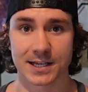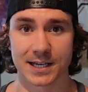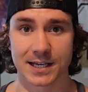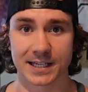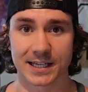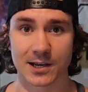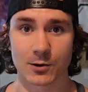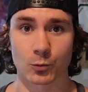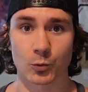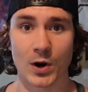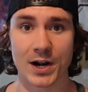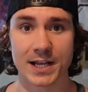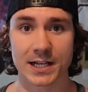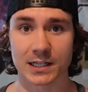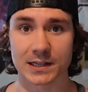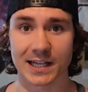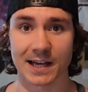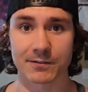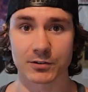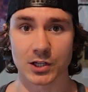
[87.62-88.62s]
and get ready to
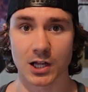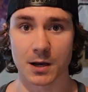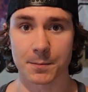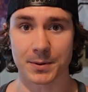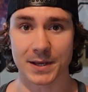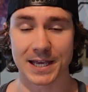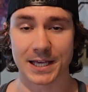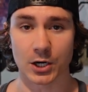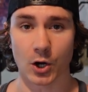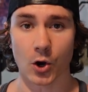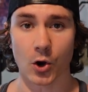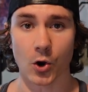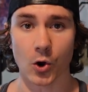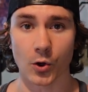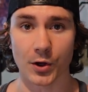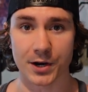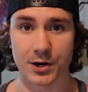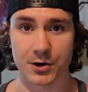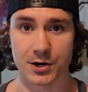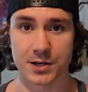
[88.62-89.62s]
level up in
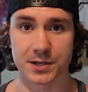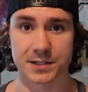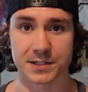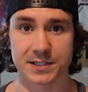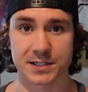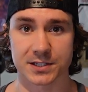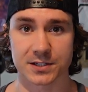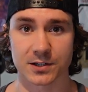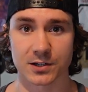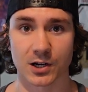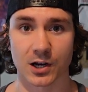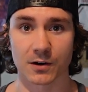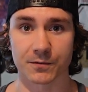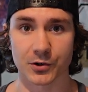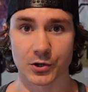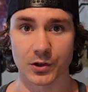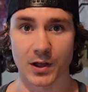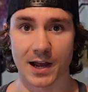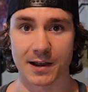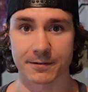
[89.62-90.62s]
all areas of
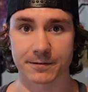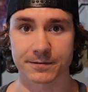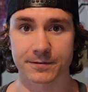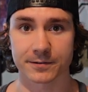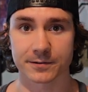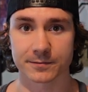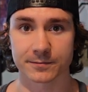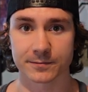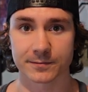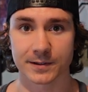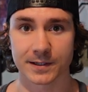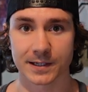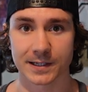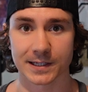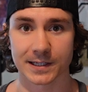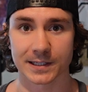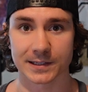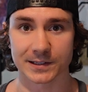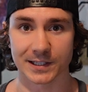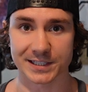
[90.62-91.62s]
your life.
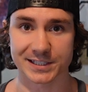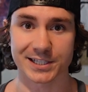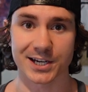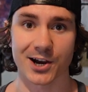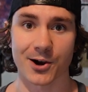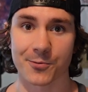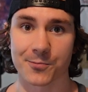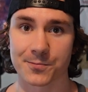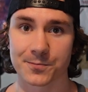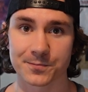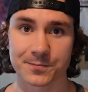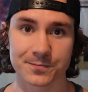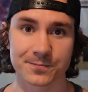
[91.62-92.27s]
Let's go.